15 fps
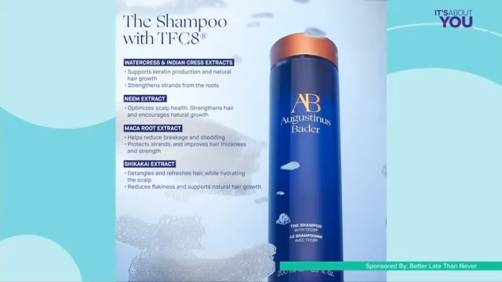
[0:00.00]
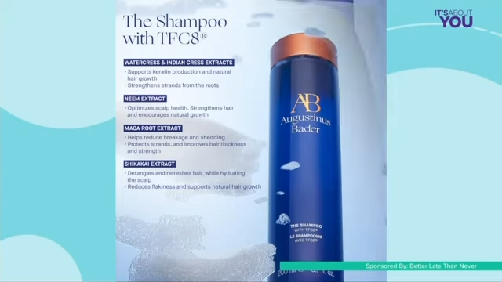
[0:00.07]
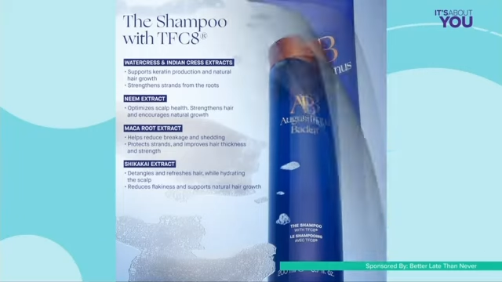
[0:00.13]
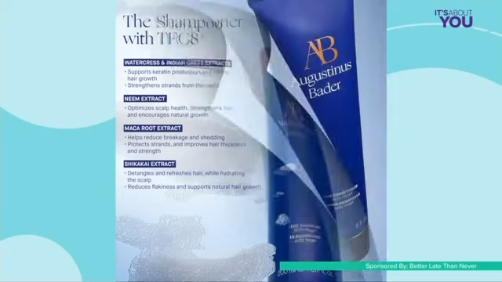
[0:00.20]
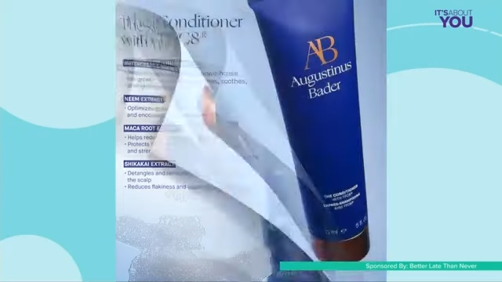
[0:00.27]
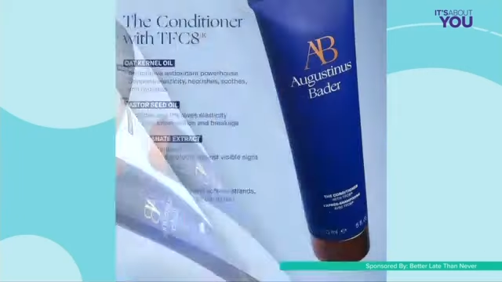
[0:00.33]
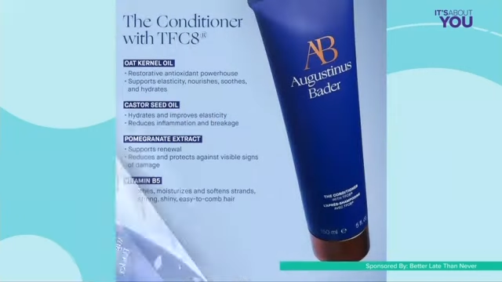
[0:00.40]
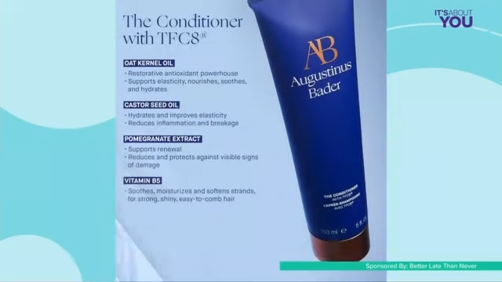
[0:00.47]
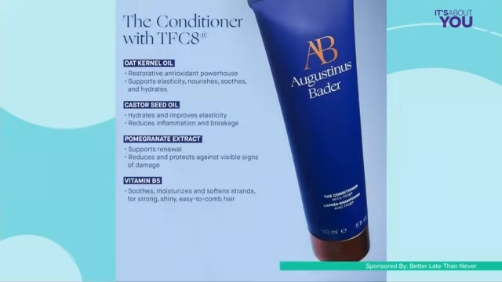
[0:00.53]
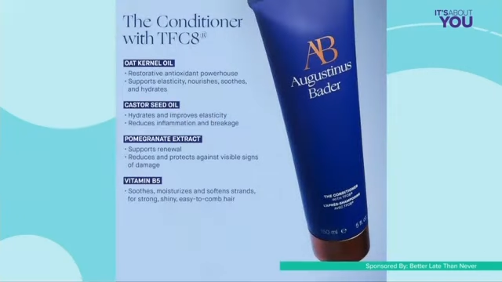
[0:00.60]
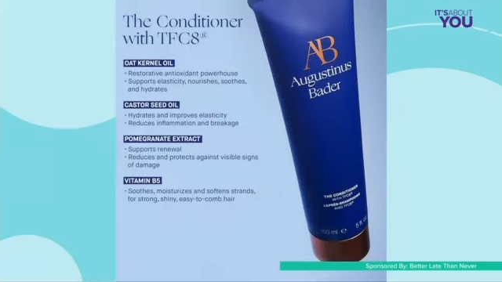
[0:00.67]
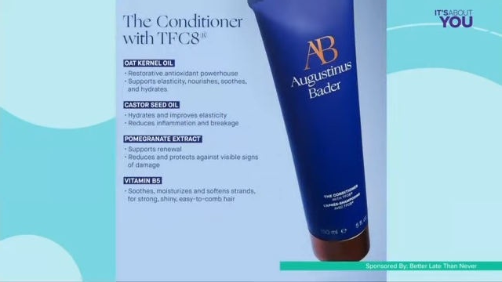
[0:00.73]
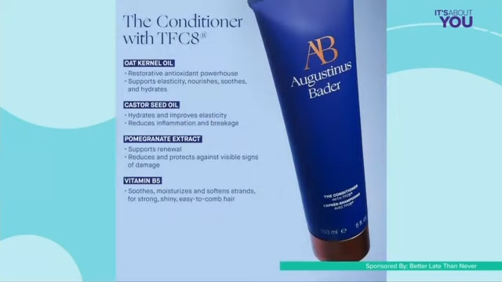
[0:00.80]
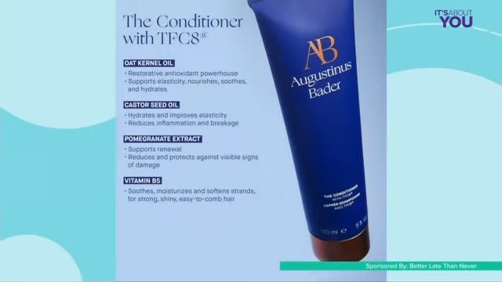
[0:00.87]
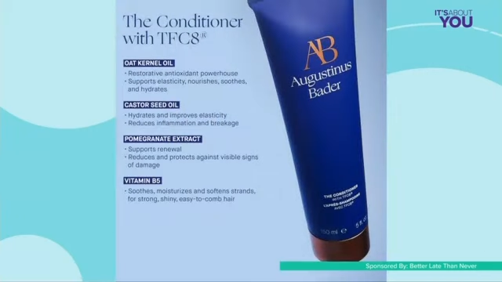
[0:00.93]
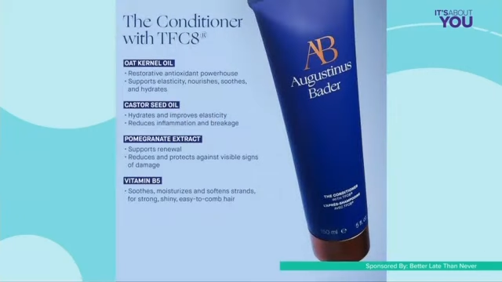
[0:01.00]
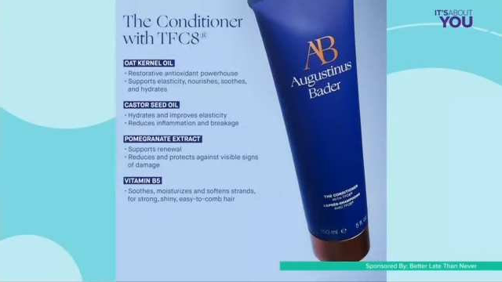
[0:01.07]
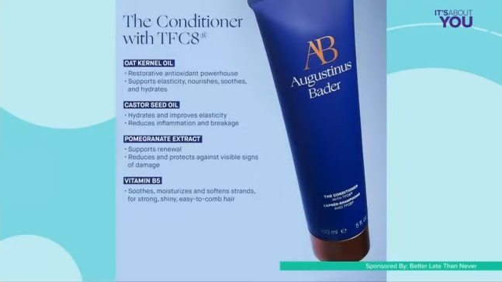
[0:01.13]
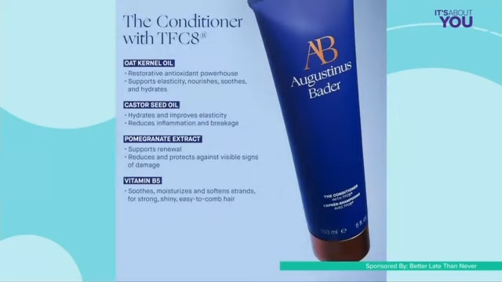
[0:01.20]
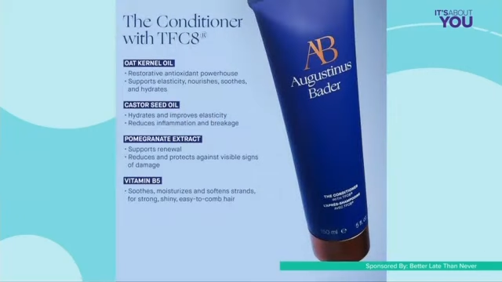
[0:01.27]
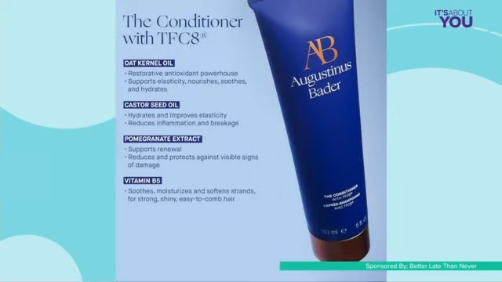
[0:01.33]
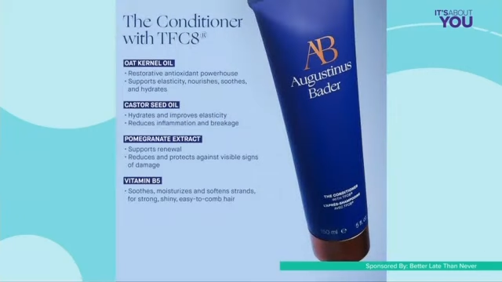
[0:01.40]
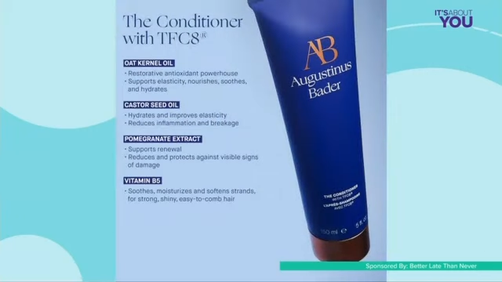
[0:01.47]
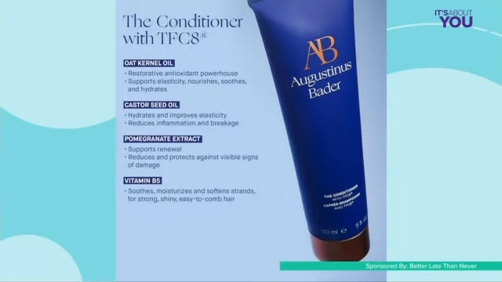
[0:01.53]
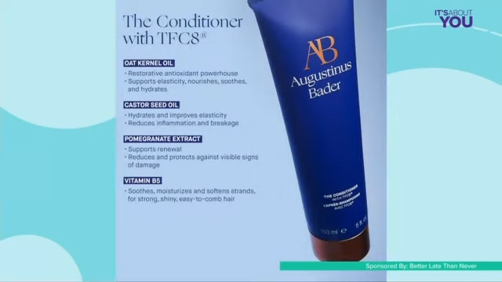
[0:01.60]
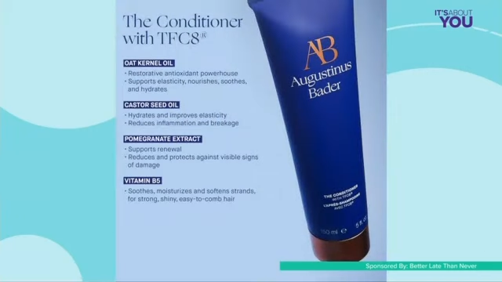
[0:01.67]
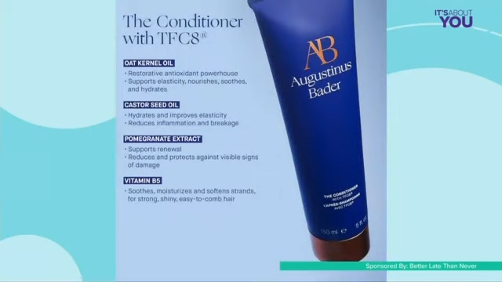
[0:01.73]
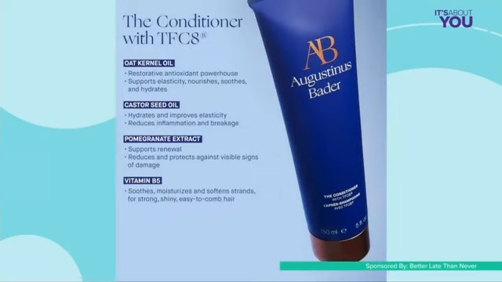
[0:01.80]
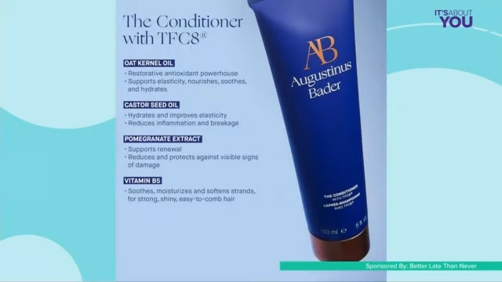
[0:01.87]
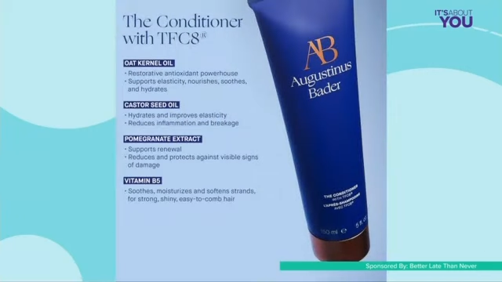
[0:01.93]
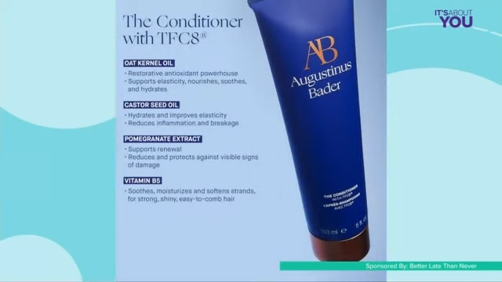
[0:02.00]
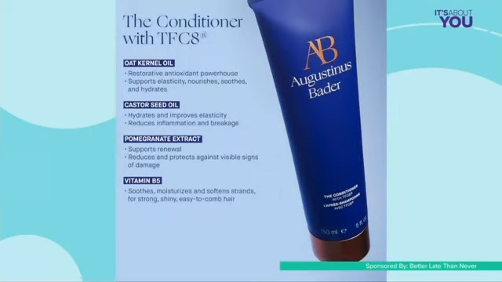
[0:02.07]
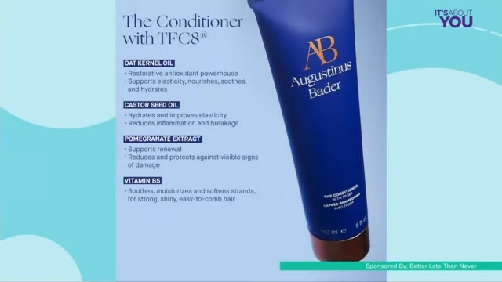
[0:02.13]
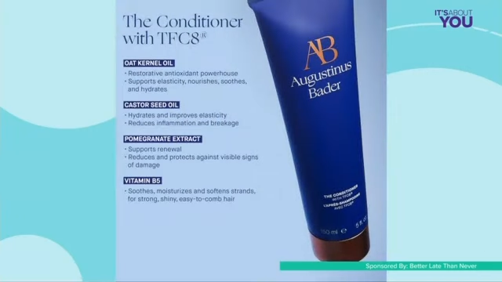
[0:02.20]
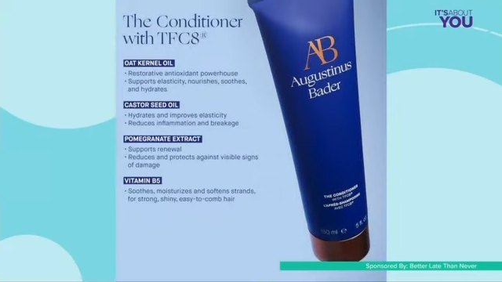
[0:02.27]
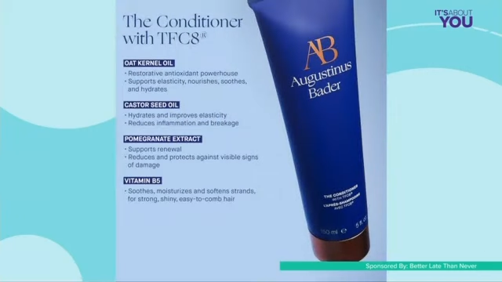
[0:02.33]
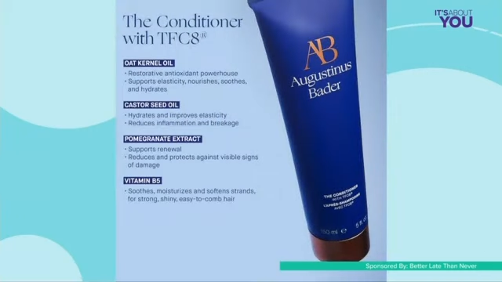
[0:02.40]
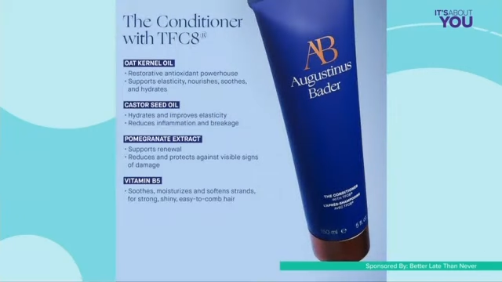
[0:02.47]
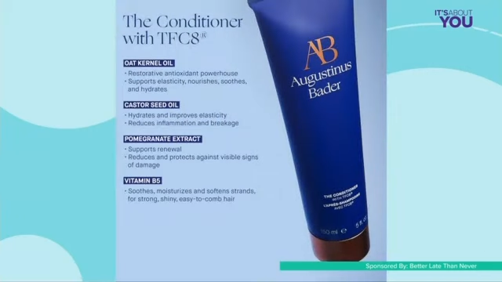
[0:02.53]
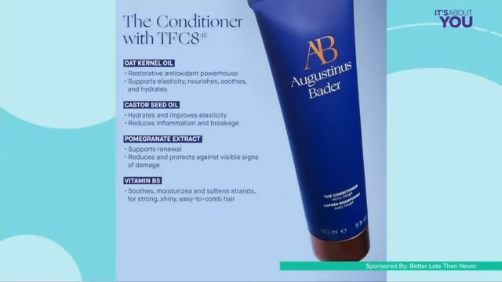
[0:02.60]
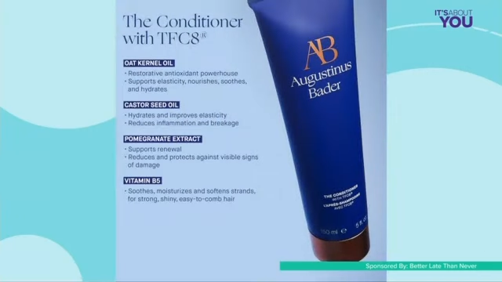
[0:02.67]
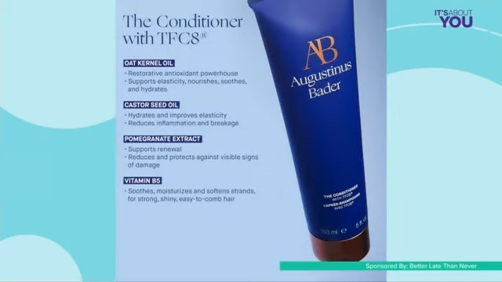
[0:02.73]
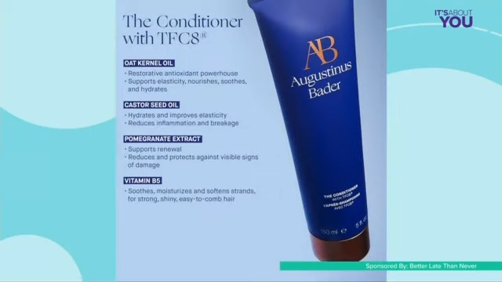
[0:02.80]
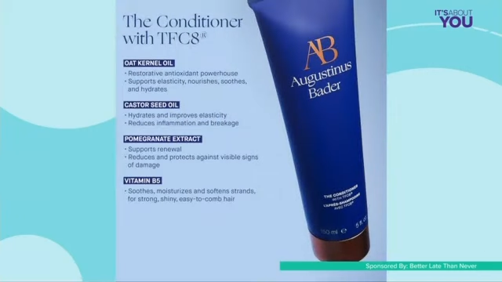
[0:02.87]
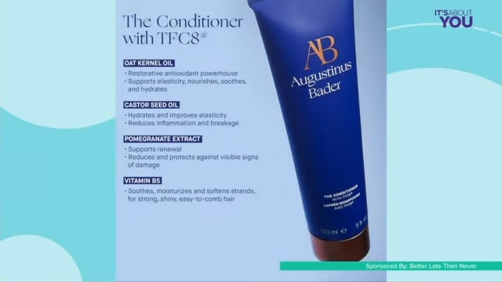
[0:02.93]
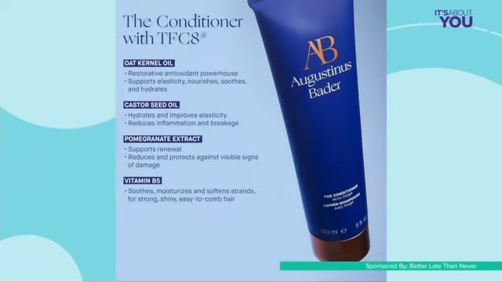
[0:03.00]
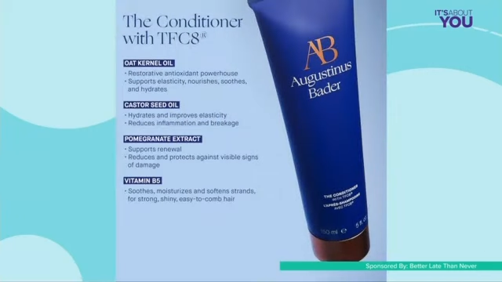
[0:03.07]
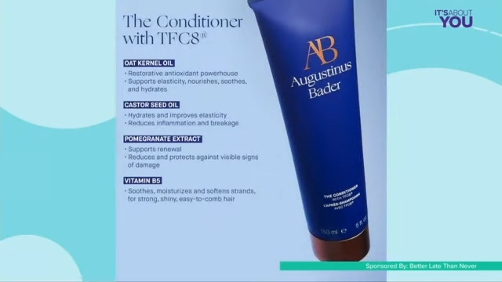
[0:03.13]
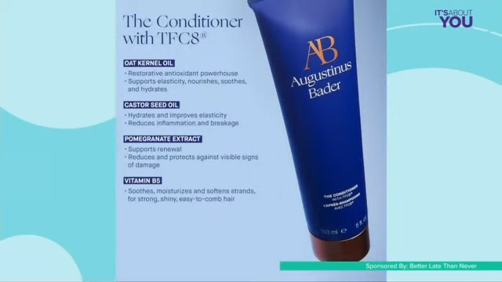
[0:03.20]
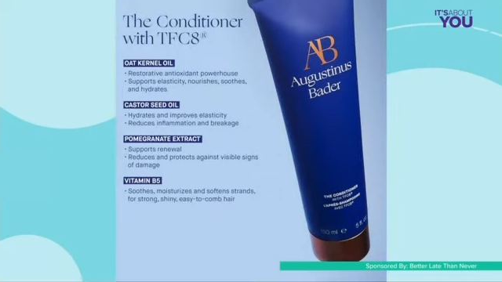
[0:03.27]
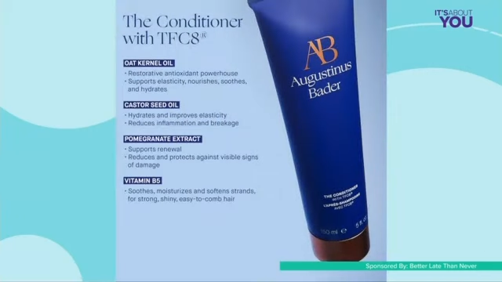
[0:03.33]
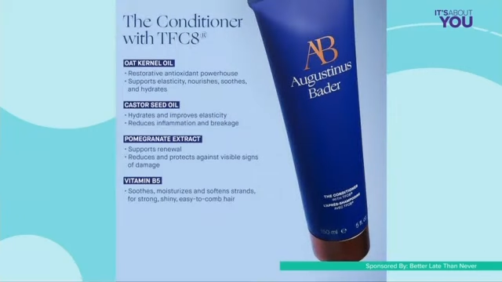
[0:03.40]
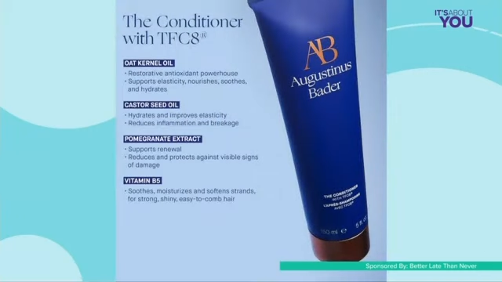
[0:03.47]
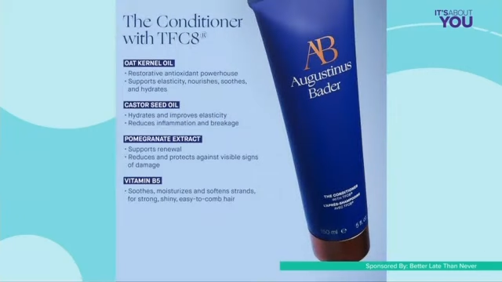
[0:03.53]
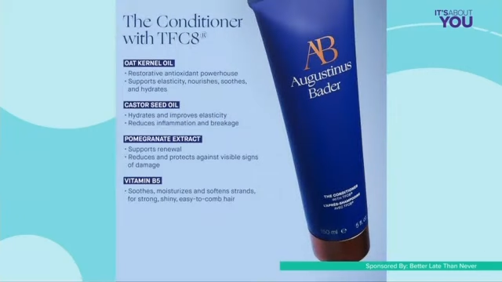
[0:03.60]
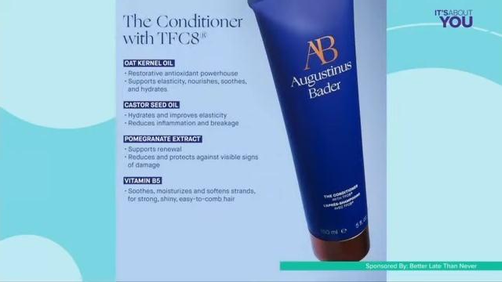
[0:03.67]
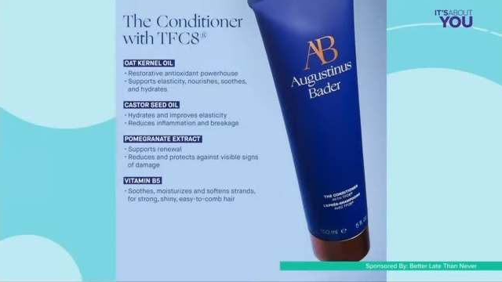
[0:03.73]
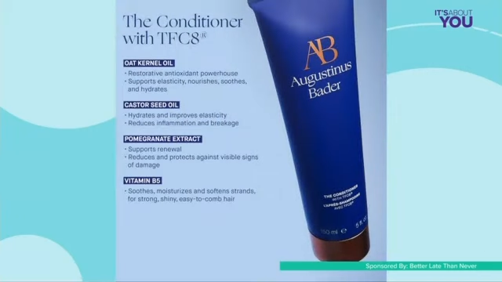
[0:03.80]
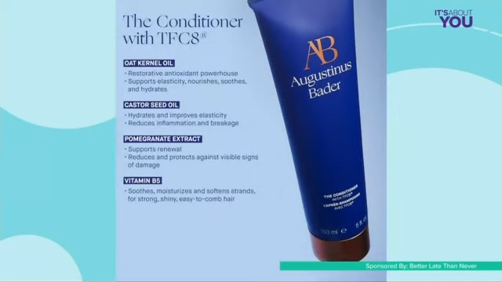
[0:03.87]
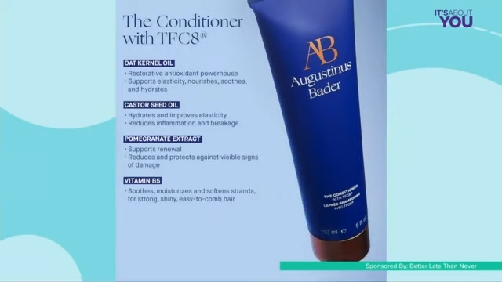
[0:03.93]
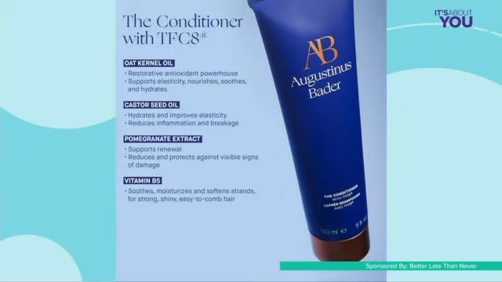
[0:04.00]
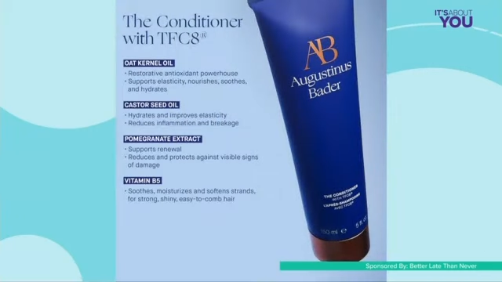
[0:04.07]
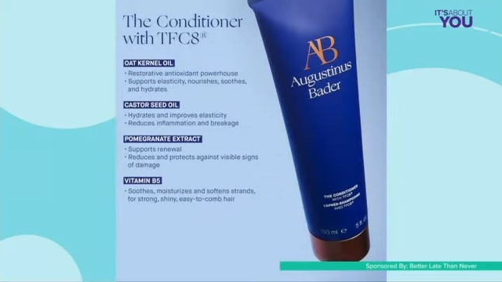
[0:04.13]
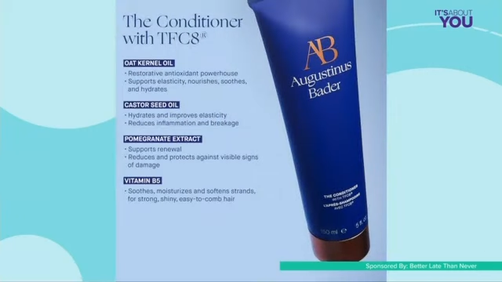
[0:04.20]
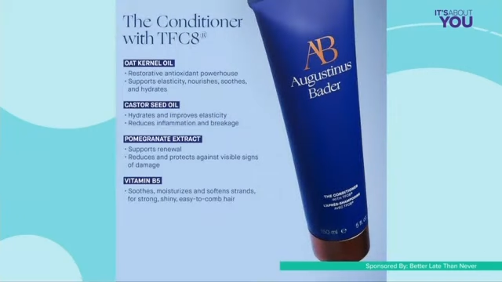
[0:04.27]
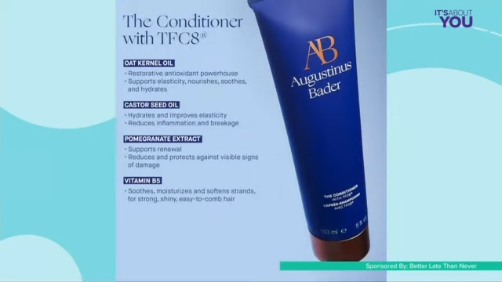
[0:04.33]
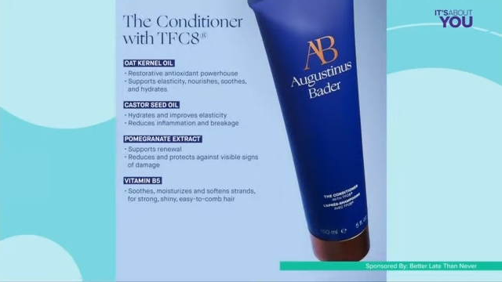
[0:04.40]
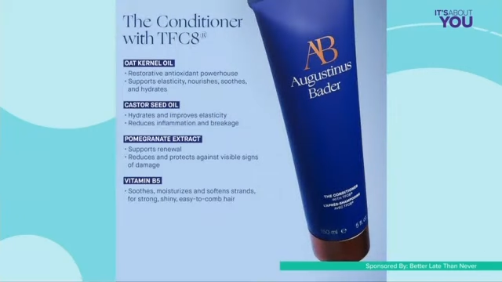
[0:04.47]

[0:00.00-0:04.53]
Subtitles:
(no speaker visible)